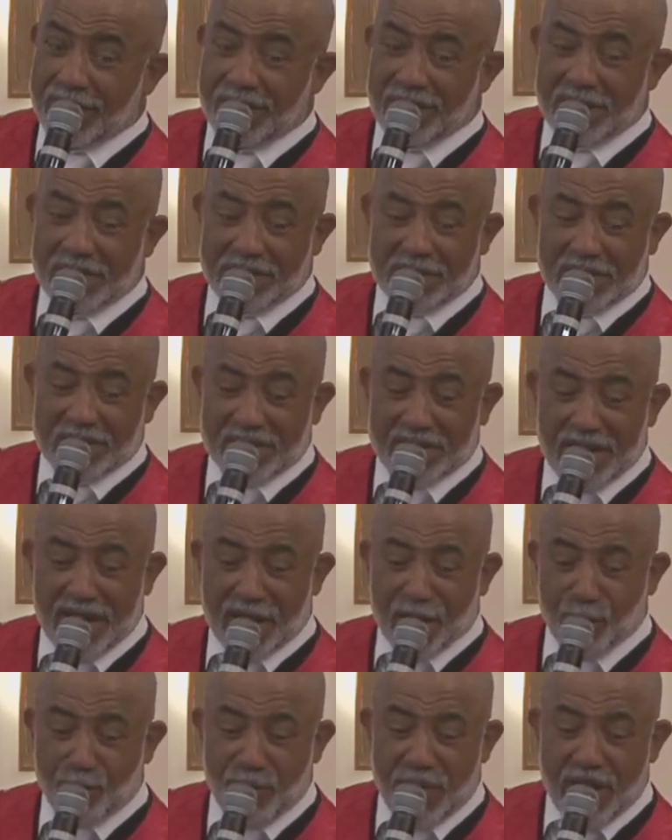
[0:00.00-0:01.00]
Because it's
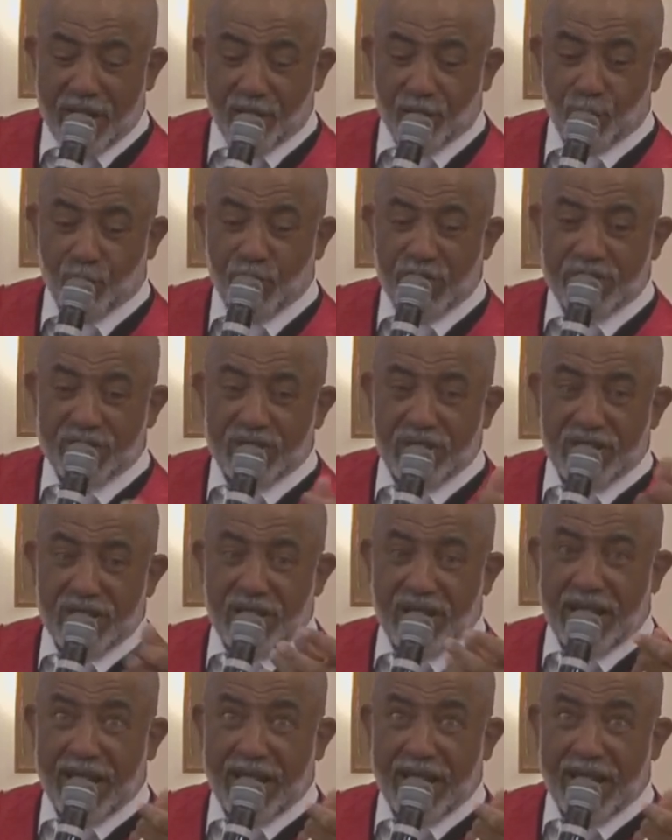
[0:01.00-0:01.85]
not about what's in your